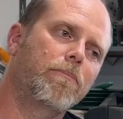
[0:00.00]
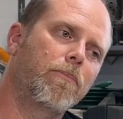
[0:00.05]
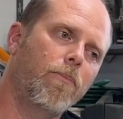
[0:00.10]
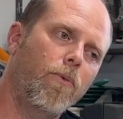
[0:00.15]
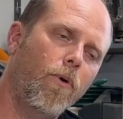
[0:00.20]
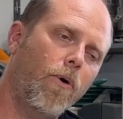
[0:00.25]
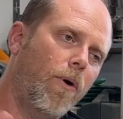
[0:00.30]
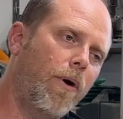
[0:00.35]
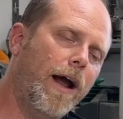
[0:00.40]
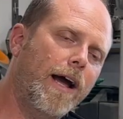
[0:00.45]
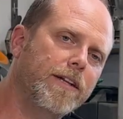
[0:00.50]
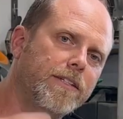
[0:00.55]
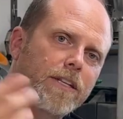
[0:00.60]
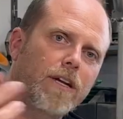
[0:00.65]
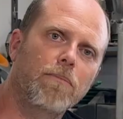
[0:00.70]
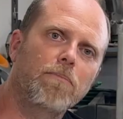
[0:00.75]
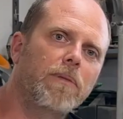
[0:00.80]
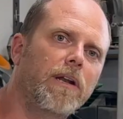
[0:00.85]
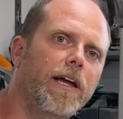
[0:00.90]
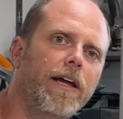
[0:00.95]
or as
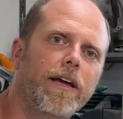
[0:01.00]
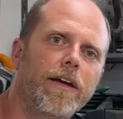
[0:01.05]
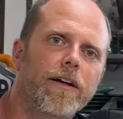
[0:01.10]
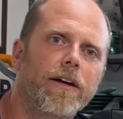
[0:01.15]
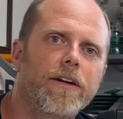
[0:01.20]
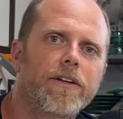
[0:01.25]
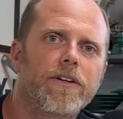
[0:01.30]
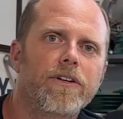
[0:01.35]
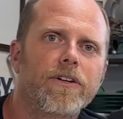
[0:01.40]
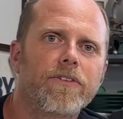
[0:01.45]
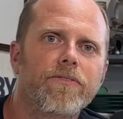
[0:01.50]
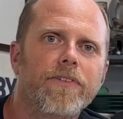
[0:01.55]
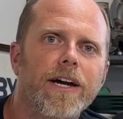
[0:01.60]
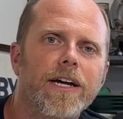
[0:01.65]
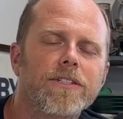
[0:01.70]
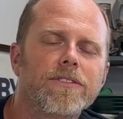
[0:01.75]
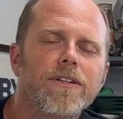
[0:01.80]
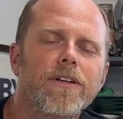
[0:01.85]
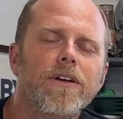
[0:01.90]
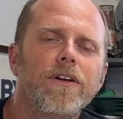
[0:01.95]
they're playing on your
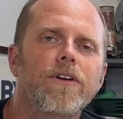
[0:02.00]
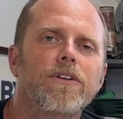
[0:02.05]
device.